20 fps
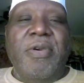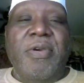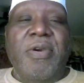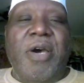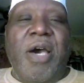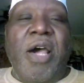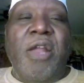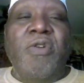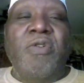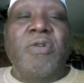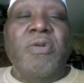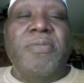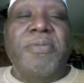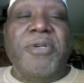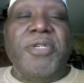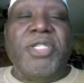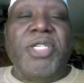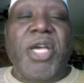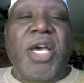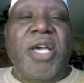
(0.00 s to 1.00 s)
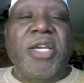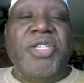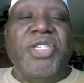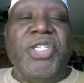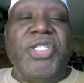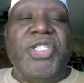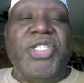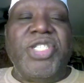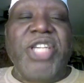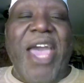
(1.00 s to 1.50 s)
And,
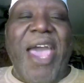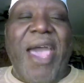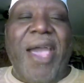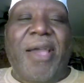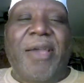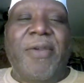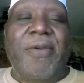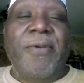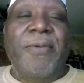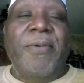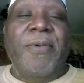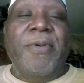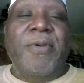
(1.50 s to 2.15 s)
it's like